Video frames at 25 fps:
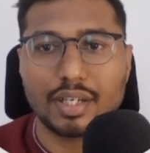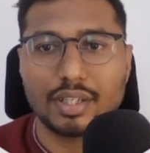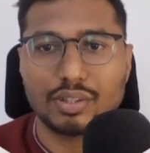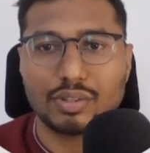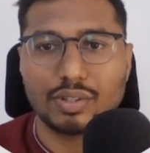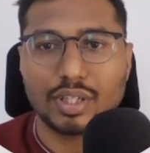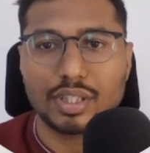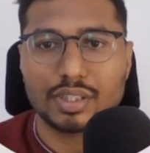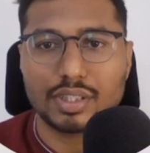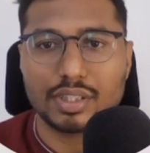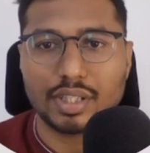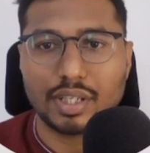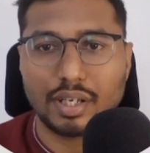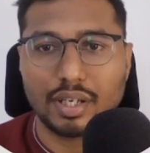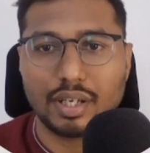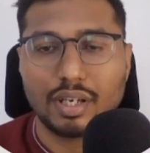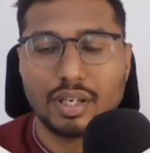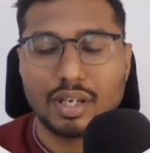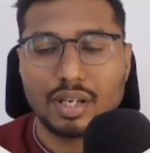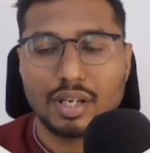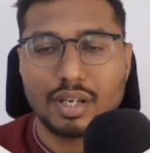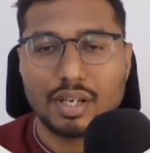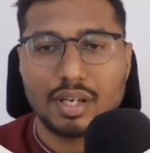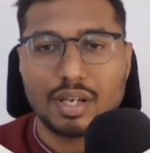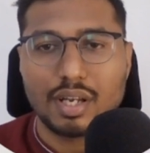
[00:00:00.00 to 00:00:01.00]
So let's say
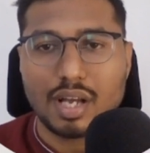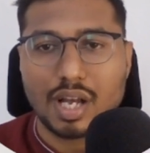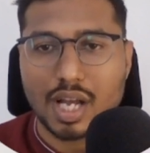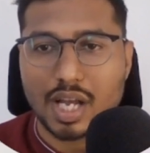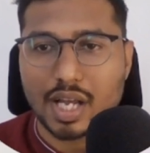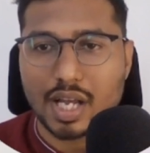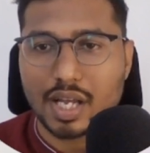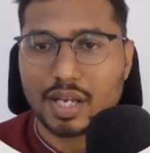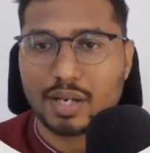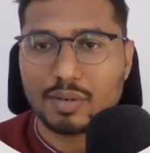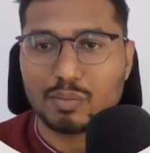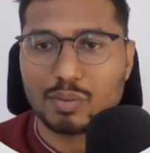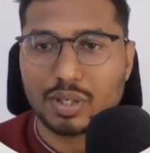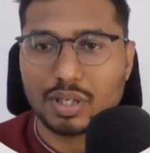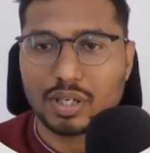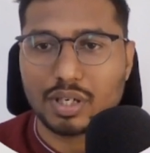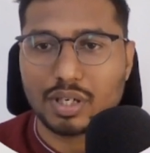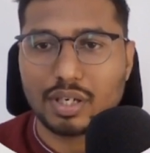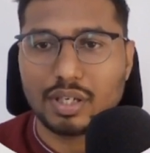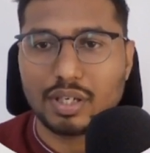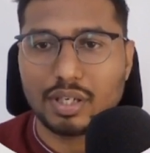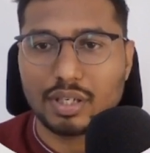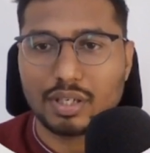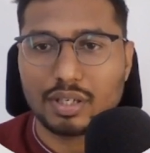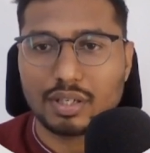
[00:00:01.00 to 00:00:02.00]
I have one
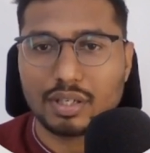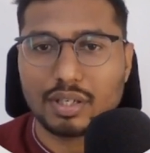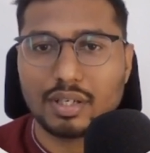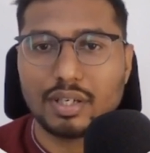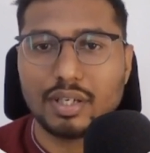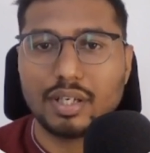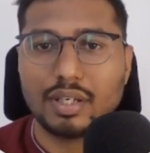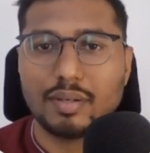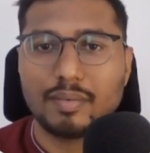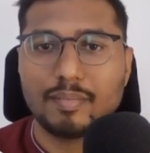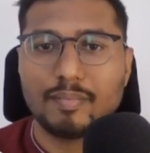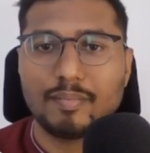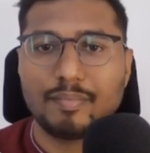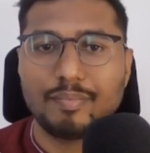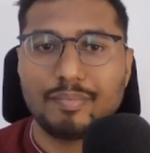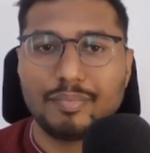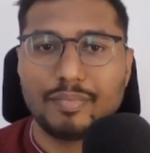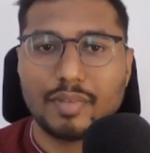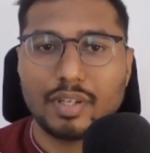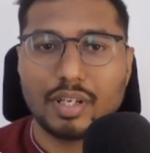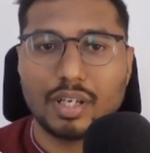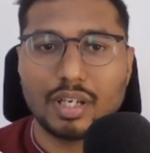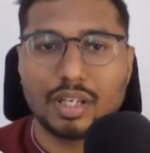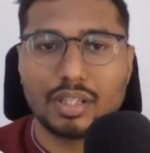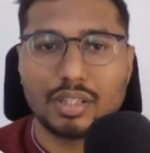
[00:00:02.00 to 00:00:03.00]
container running,
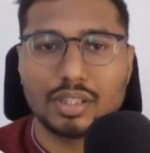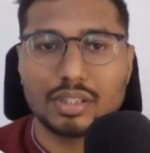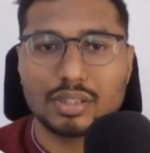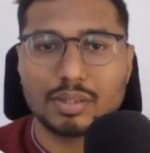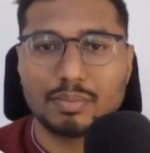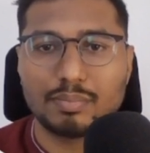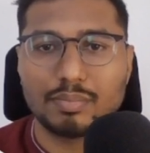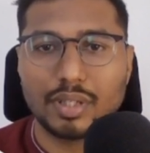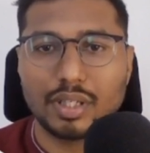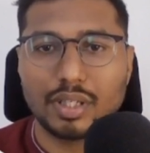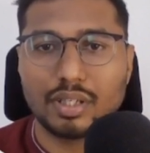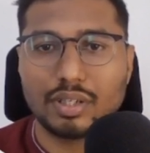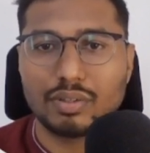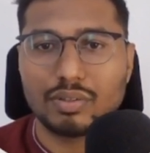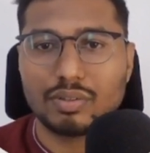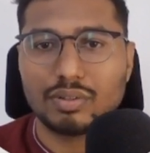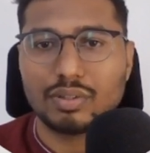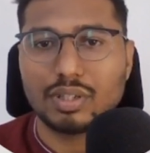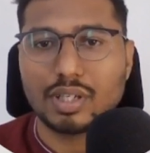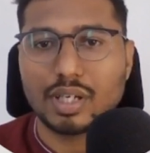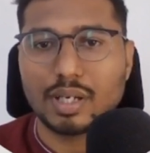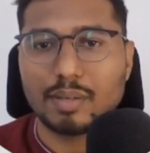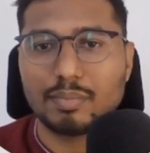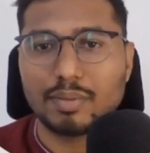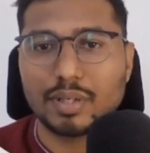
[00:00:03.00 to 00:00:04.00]
and there's something,
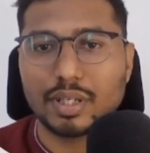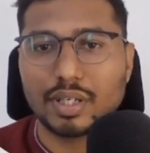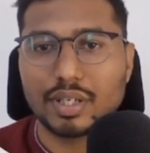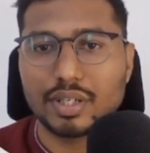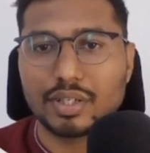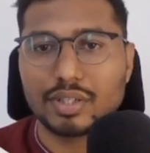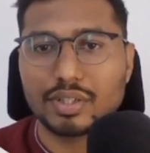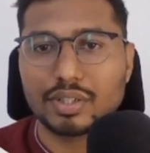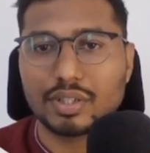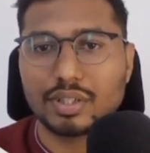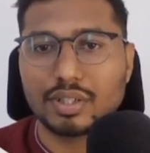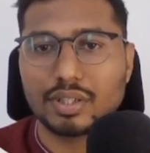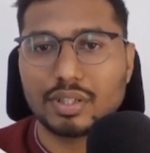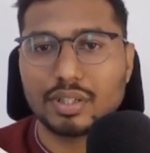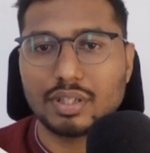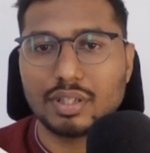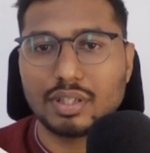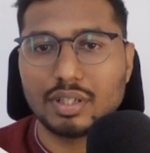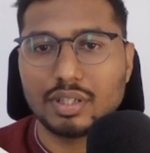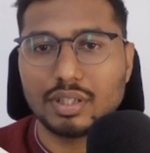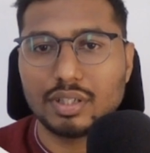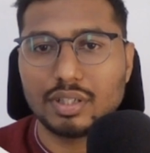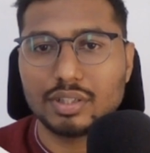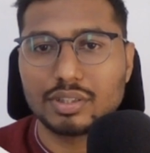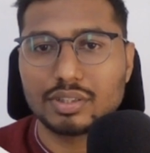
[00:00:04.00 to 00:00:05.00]
the application
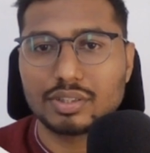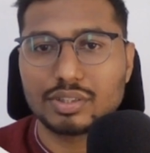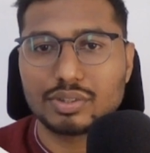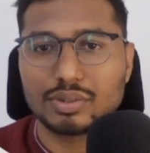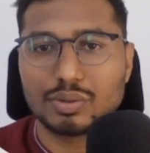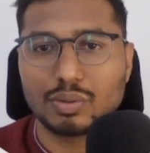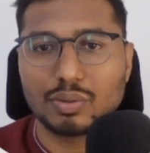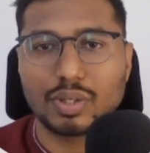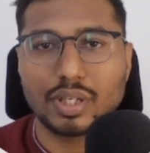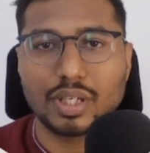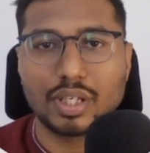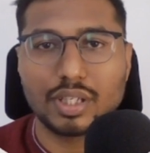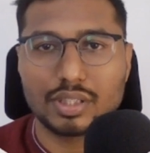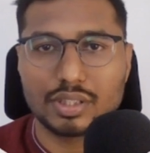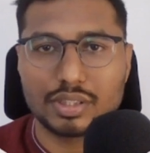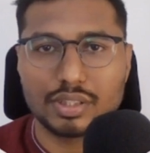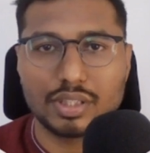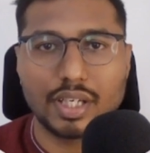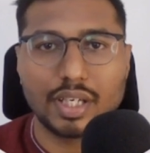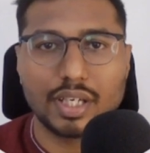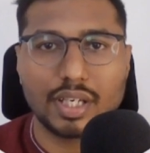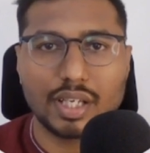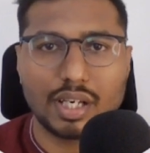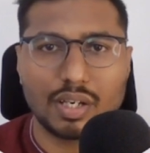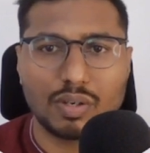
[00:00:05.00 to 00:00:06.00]
is storing its
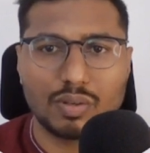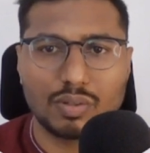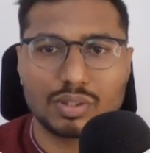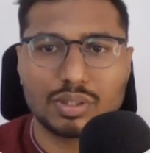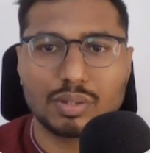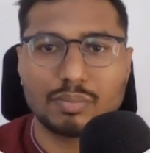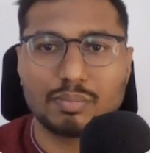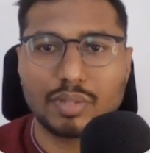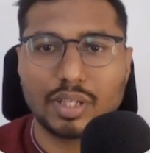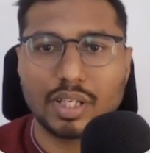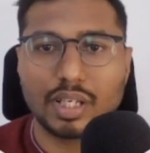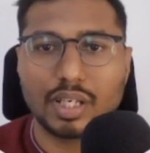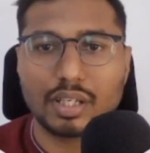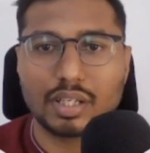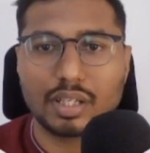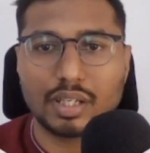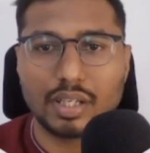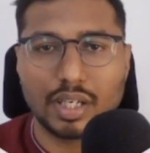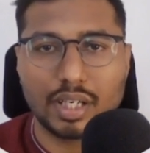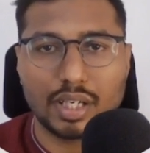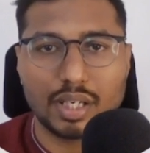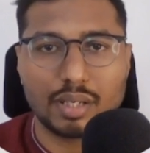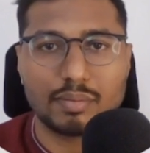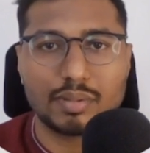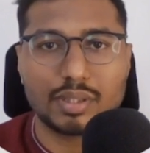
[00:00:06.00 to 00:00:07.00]
data, or something like a
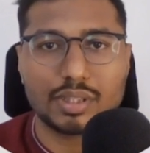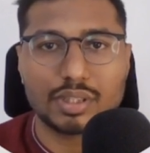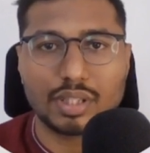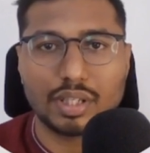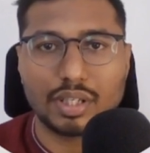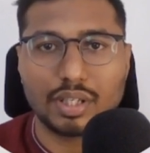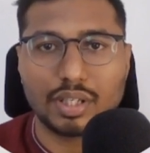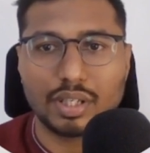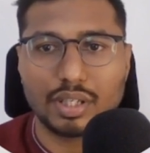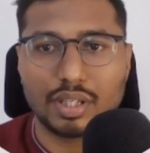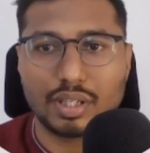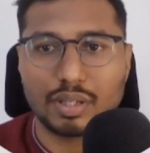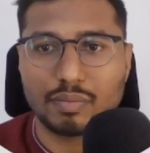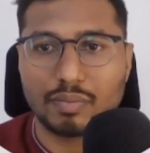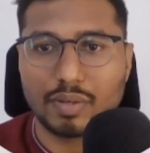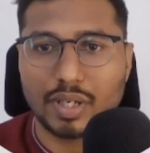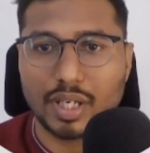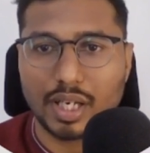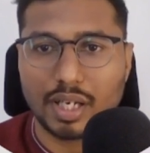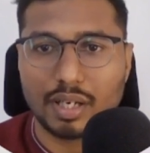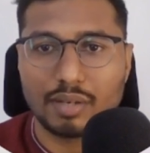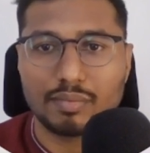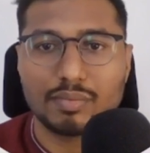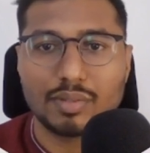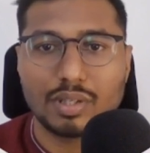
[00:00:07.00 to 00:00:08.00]
database container we
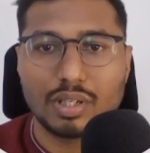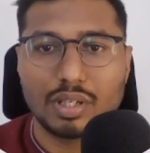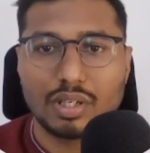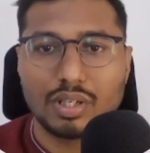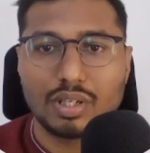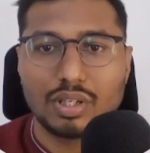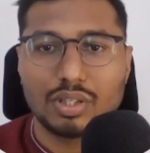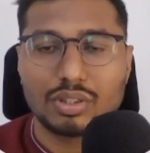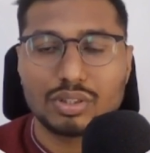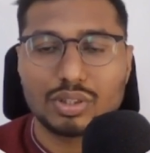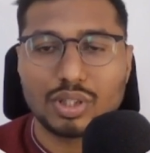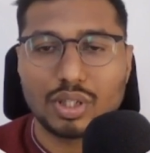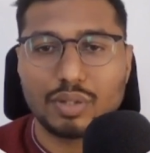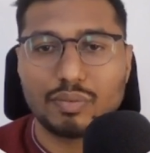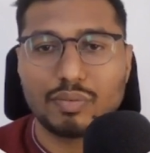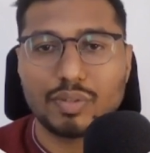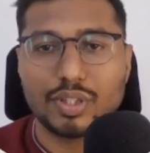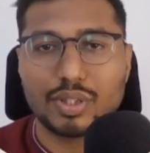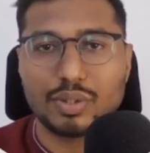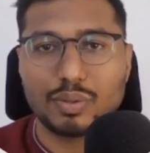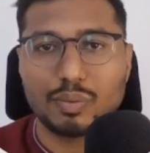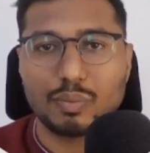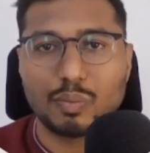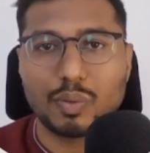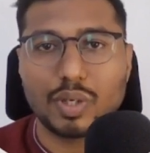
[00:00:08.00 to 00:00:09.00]
have, so in
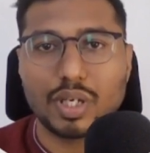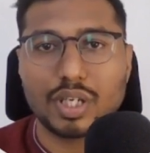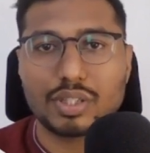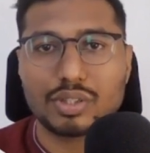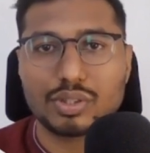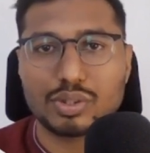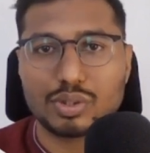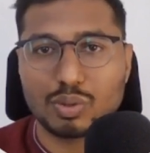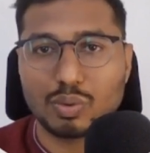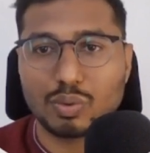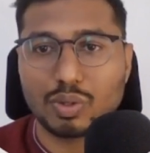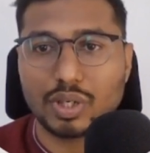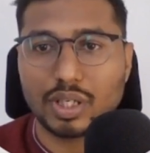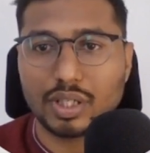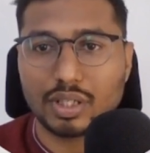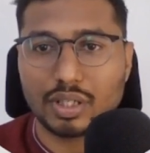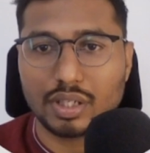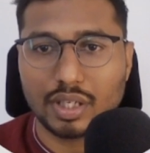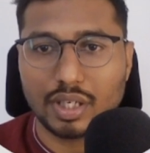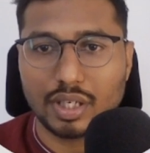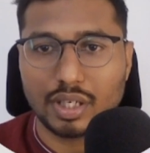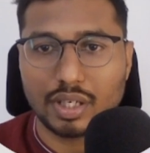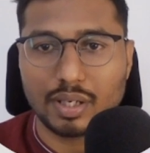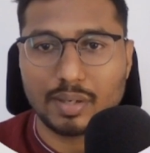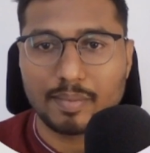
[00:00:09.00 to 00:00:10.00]
which we are storing the
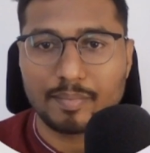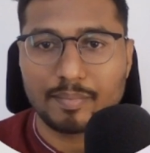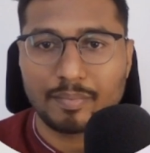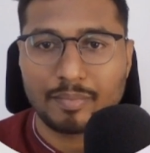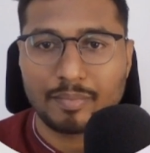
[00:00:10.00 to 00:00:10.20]
data.